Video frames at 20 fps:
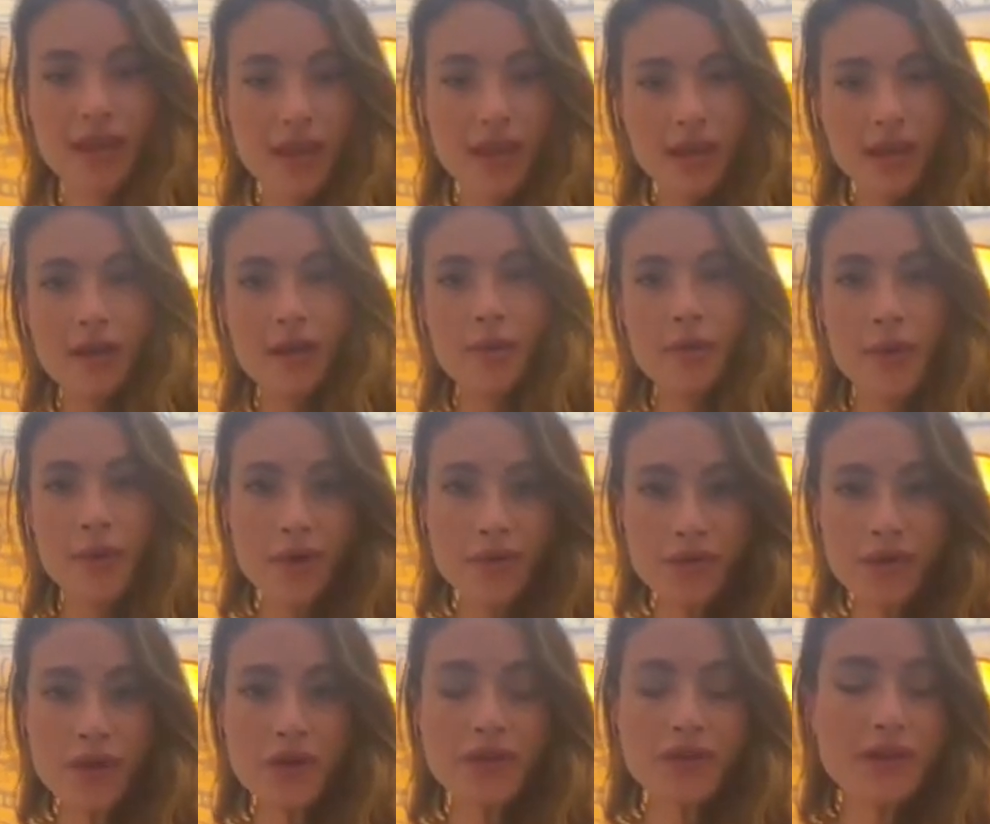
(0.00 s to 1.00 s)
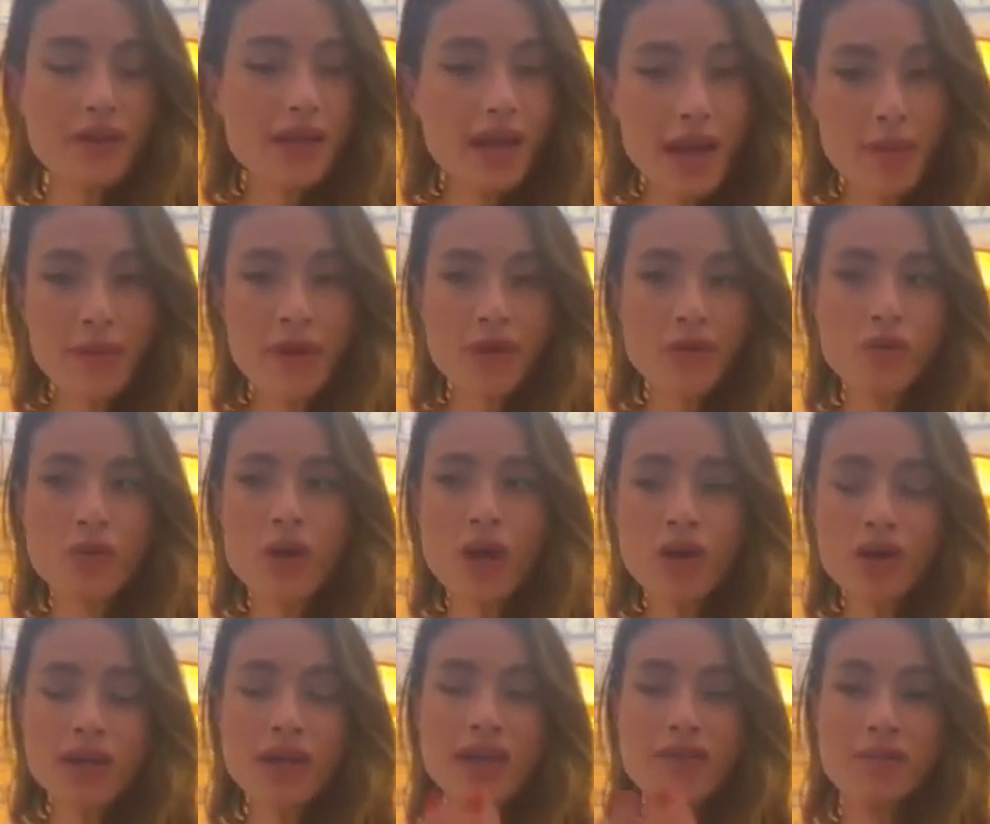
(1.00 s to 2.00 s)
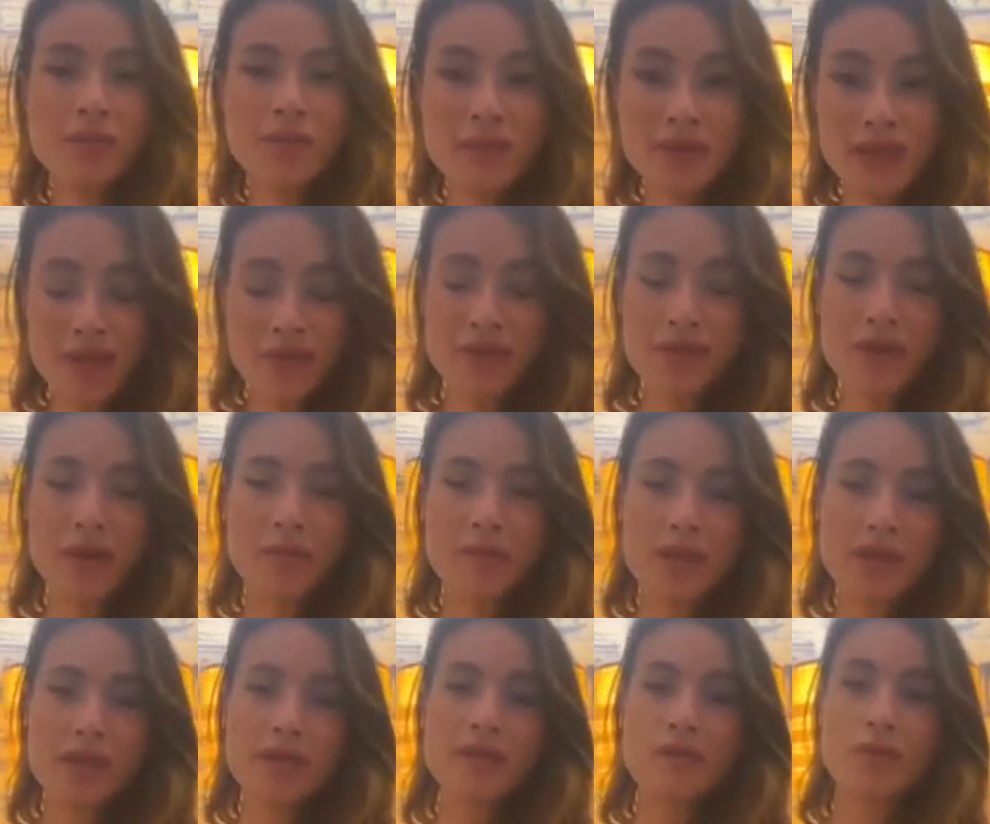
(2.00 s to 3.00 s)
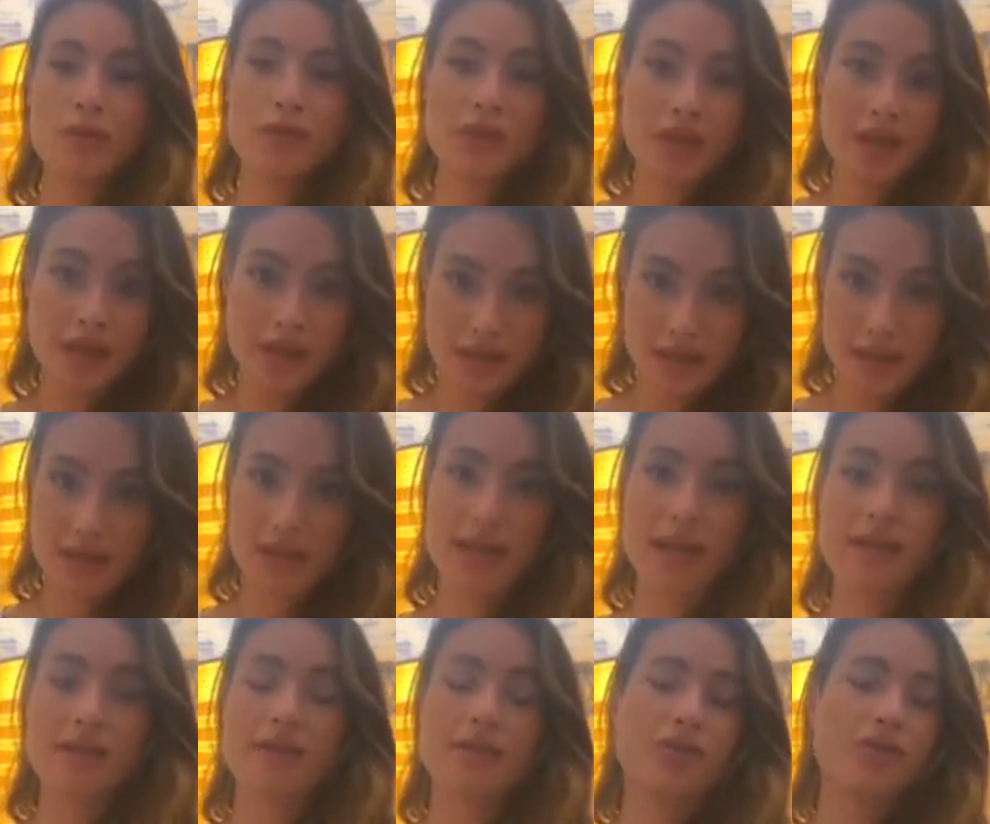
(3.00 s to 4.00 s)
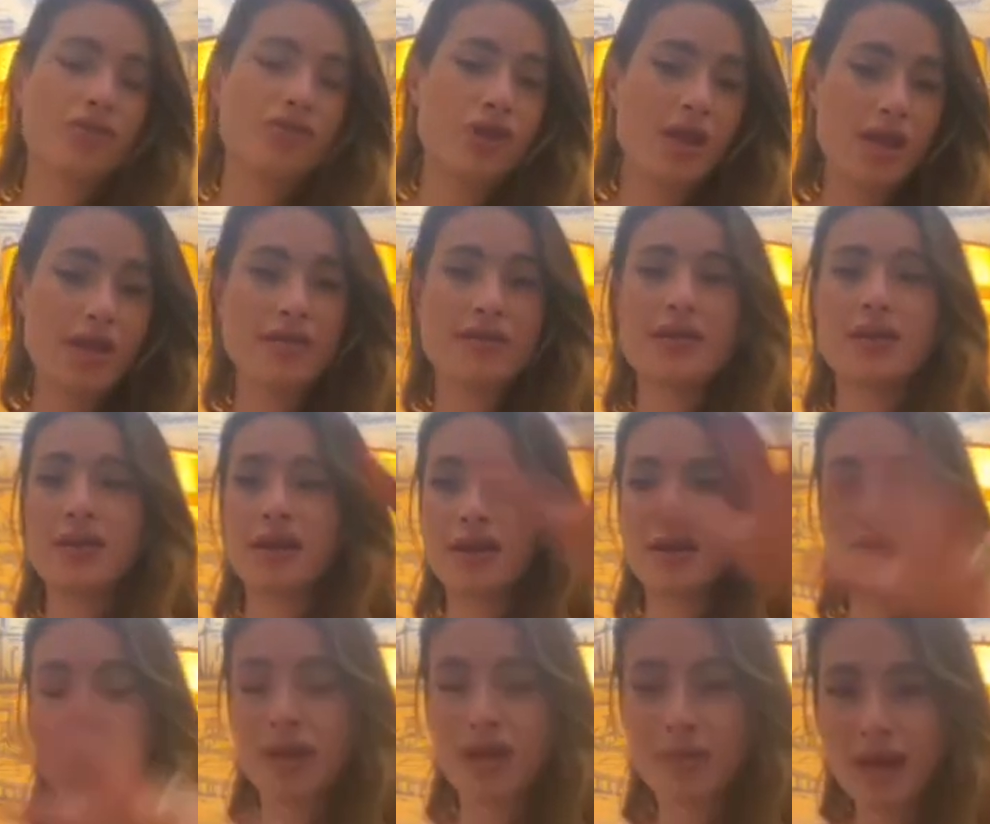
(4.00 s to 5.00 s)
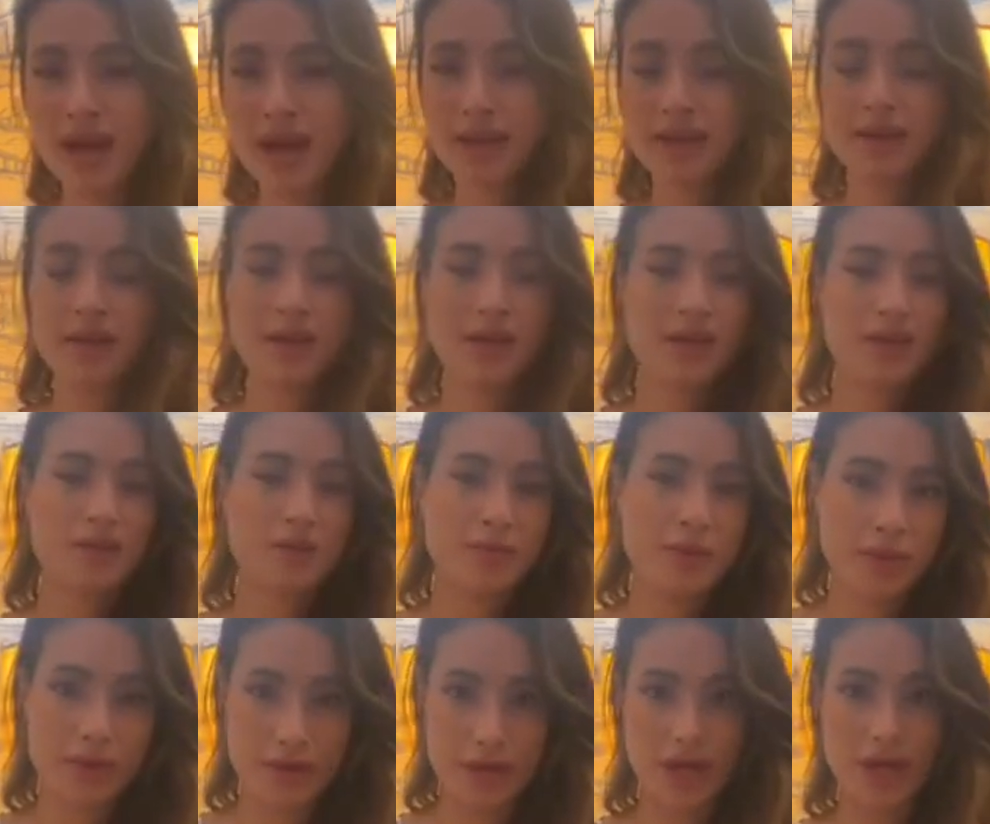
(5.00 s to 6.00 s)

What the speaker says: But of course, yeah, because we all give different meaning to things, like choice, exploring.